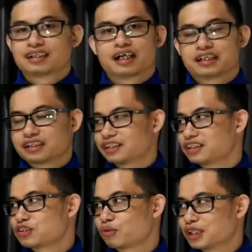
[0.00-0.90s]
Hi,
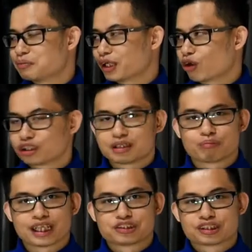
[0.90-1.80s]
it's really my honor and
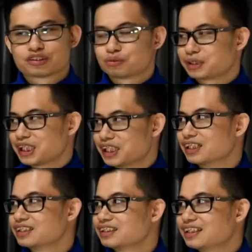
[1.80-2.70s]
pleasure to be
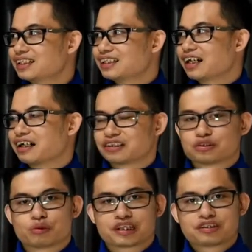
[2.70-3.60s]
here
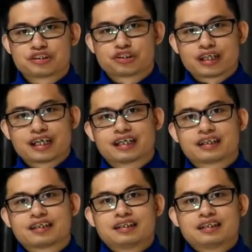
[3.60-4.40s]
to actually share